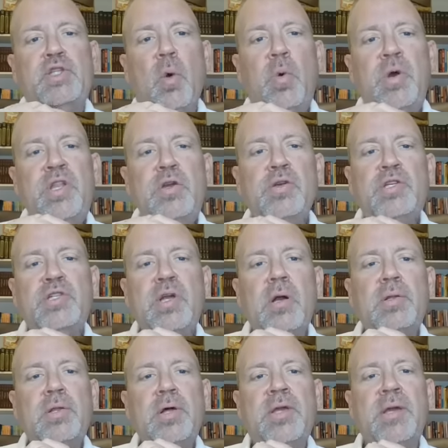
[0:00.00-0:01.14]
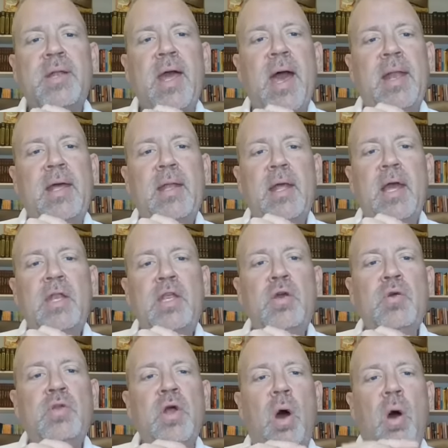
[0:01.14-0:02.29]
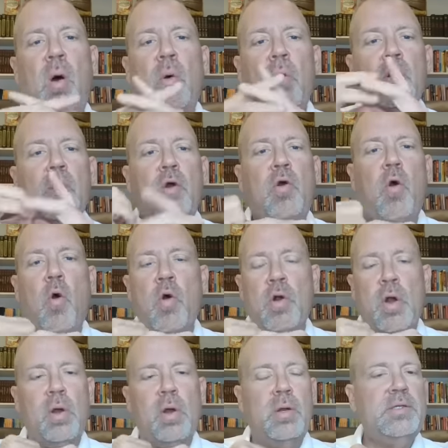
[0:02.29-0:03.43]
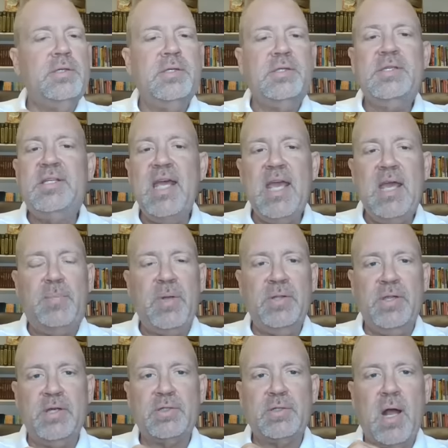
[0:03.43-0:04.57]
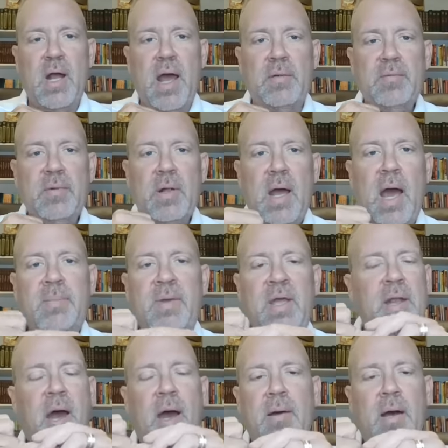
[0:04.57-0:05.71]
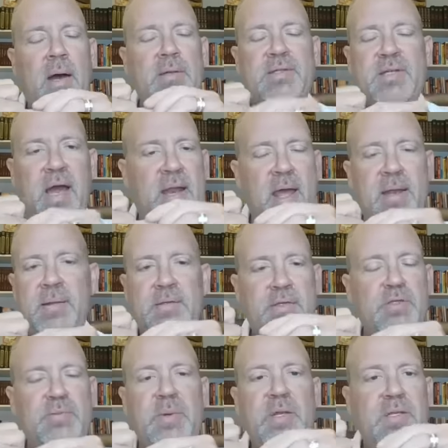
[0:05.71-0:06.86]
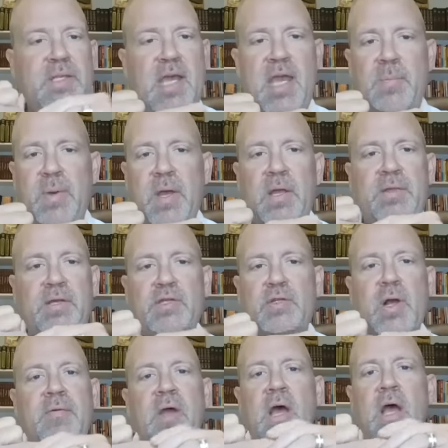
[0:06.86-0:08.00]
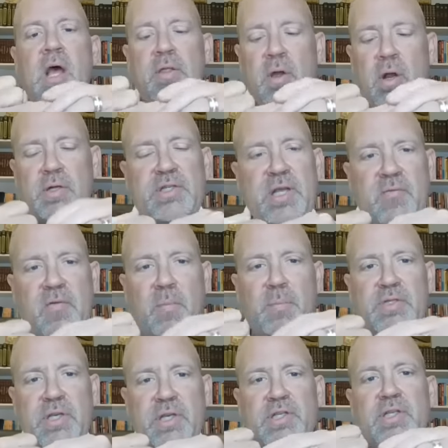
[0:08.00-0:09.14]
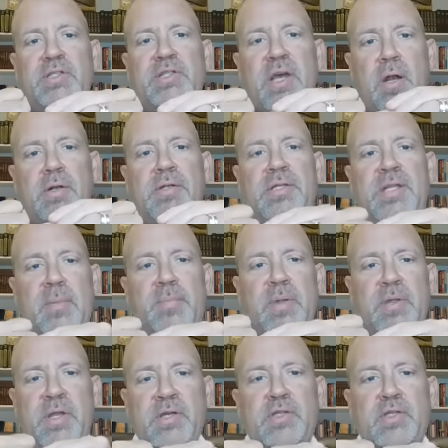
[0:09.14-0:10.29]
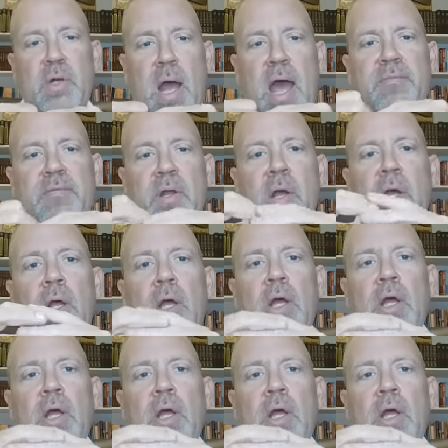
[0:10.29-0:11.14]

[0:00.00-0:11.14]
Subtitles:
So when you start looking at it and you know corner deep in this draft, tight end, excuse me, deep in this draft. There are several positions that are deep in this draft.